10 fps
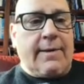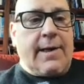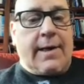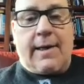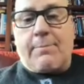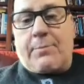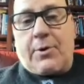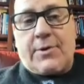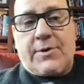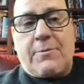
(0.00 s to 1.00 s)
Again,
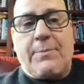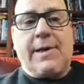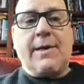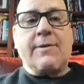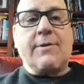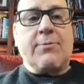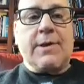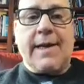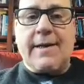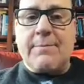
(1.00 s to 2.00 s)
personal because
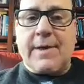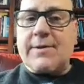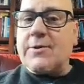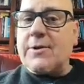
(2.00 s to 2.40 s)
related messages